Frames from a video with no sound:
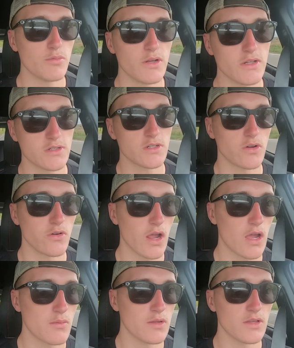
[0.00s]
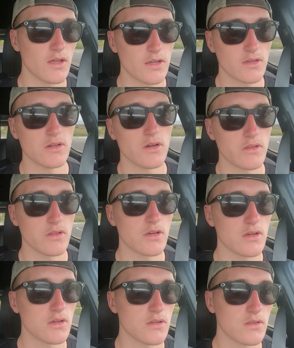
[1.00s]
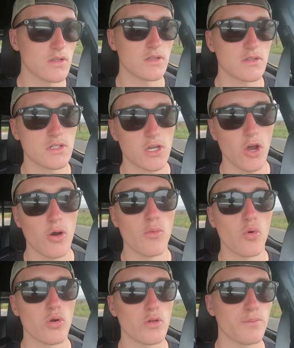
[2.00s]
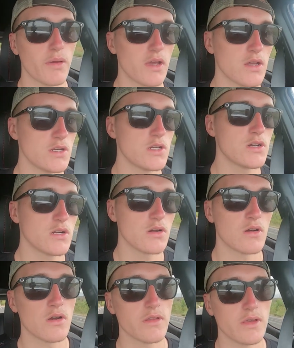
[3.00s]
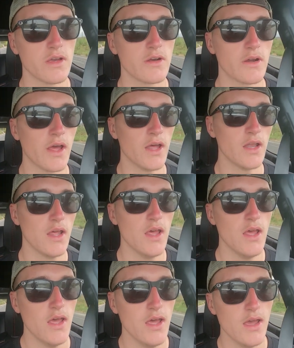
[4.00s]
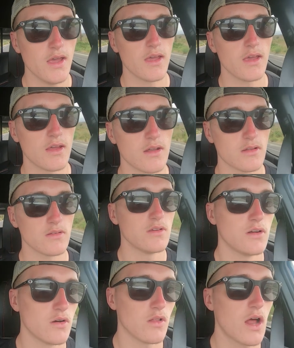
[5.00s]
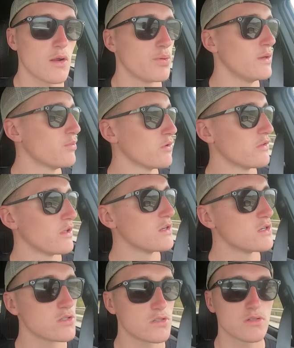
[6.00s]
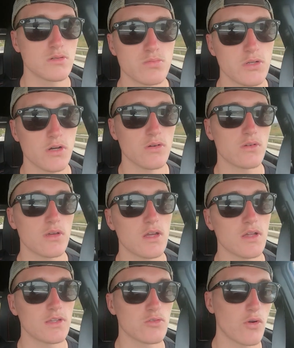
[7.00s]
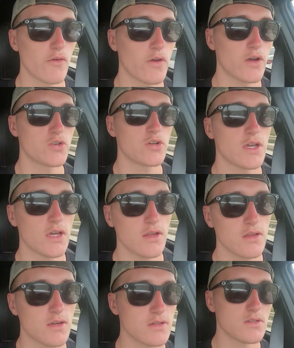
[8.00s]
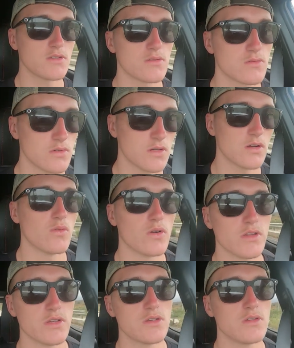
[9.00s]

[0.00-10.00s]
and Instagram, and the Tacoma World page on the internet. And a lot of people, they just get the rough country kit because it's one of the